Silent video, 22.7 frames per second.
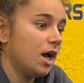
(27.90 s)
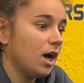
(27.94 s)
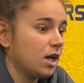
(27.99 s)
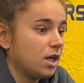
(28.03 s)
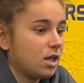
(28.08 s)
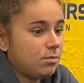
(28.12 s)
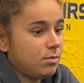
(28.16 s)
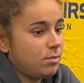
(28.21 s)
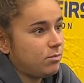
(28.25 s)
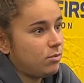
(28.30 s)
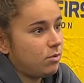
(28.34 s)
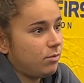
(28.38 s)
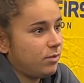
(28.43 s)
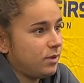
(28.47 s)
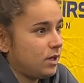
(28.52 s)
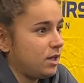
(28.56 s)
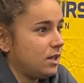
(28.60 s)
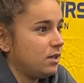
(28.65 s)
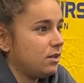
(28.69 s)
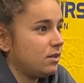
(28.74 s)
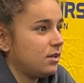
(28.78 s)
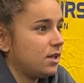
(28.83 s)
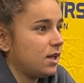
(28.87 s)
Keep improving
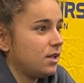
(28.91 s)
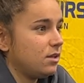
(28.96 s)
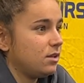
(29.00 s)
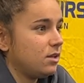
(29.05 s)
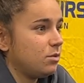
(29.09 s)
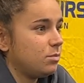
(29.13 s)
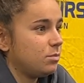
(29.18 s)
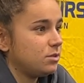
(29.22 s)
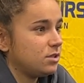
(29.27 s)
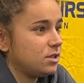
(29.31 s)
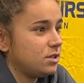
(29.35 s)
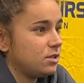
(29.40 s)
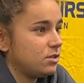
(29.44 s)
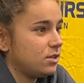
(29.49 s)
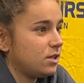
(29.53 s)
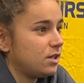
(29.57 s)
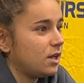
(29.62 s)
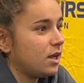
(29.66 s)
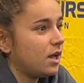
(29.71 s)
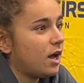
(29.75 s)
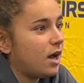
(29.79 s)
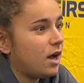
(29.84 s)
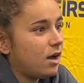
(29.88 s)
in that new position
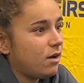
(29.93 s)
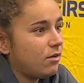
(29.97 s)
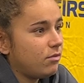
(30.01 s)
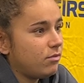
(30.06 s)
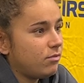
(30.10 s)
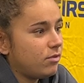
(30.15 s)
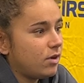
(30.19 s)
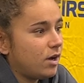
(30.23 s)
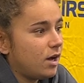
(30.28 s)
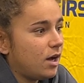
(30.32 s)
that I have.